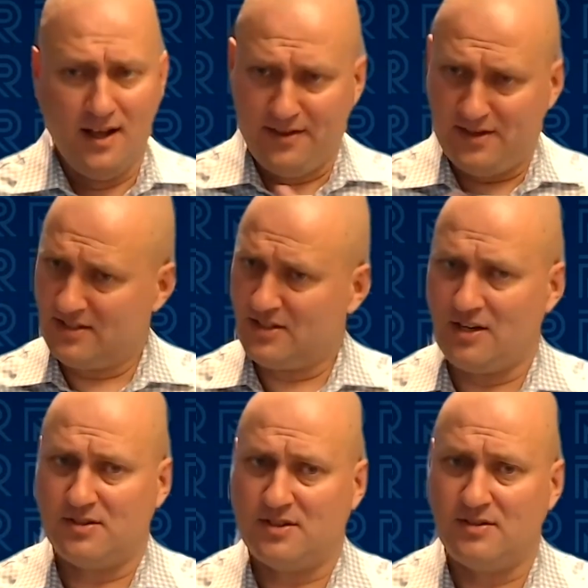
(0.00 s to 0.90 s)
This chair
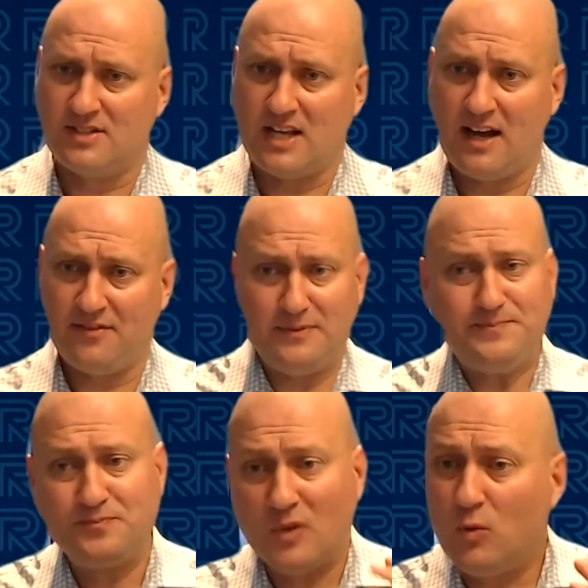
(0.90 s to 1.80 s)
is too soft.
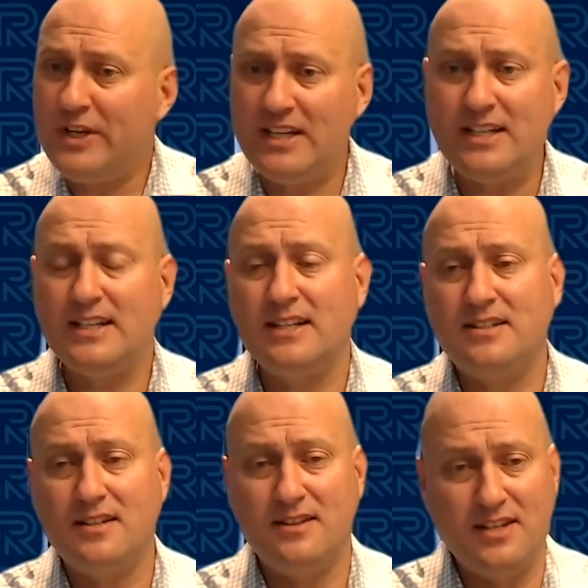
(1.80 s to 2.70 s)
We need to get
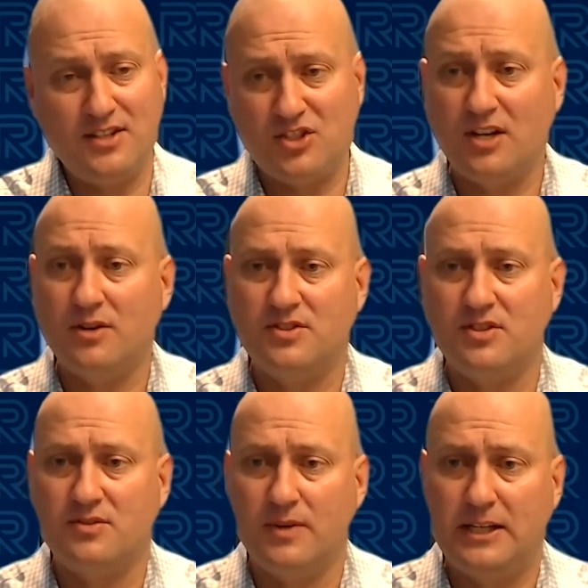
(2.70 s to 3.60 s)
to this chair is
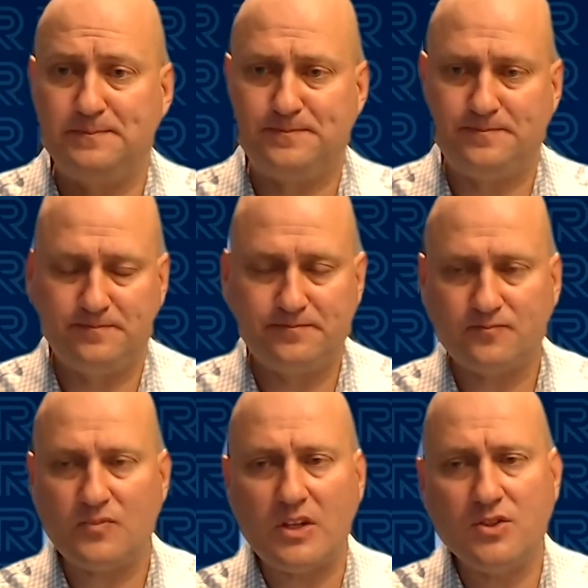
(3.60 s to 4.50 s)
just right.
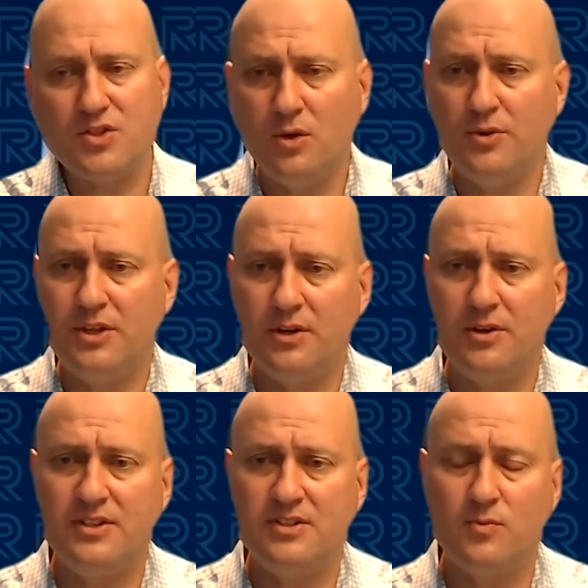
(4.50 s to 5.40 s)
So there
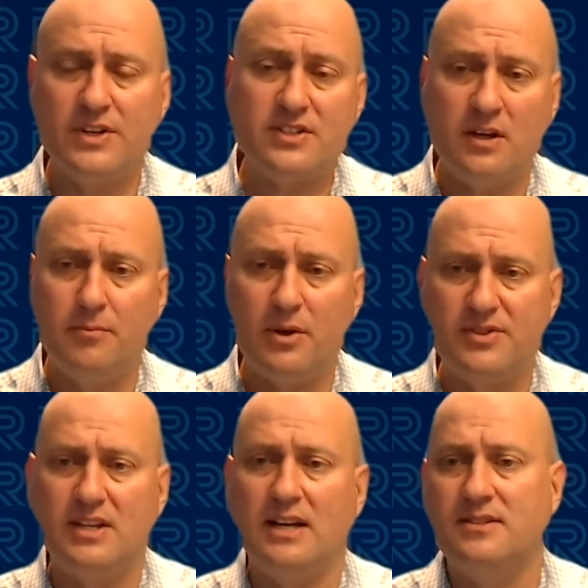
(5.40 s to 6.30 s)
is a risk on both
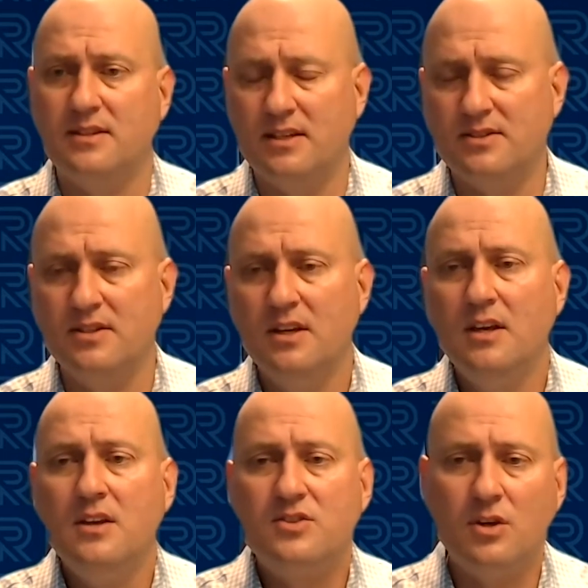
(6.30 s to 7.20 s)
sides of this.
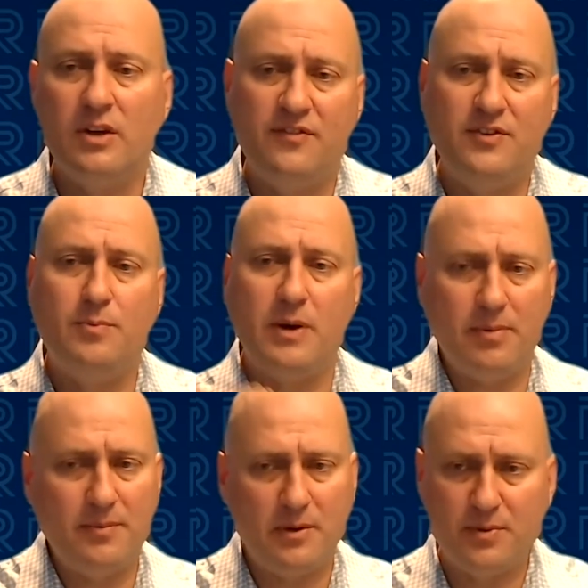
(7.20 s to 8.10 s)
So if you pump
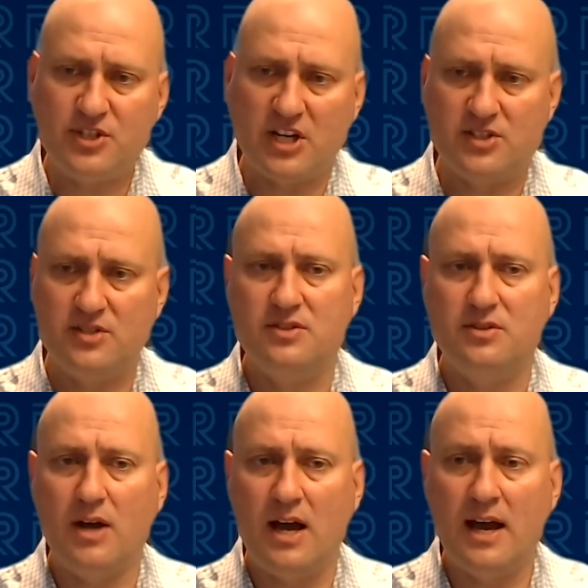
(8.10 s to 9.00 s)
up your projections too
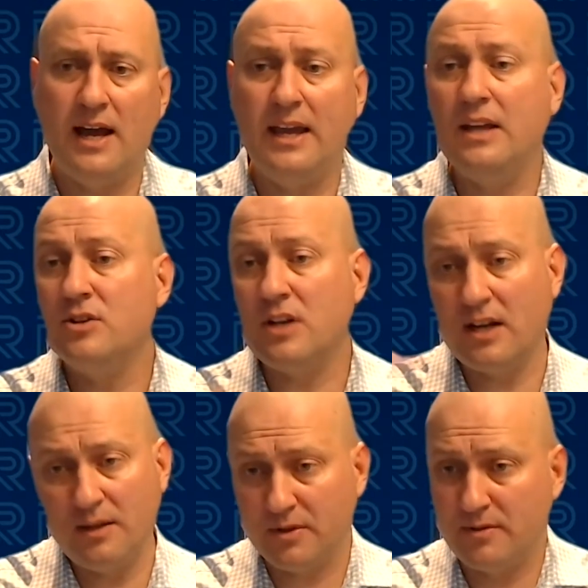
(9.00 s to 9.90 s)
high and you're not
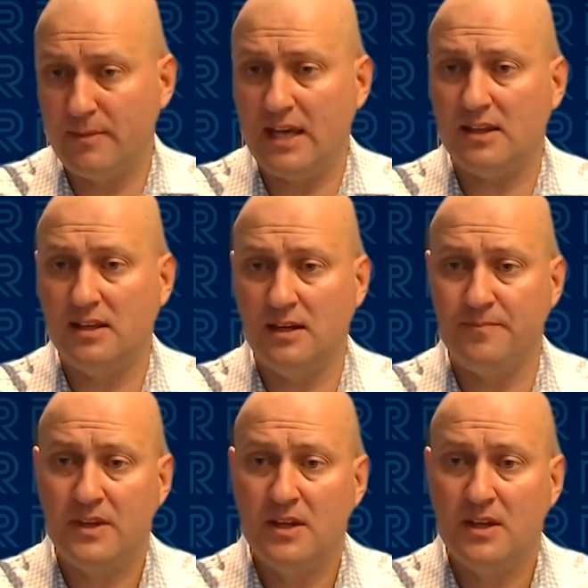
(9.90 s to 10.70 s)
able to make them,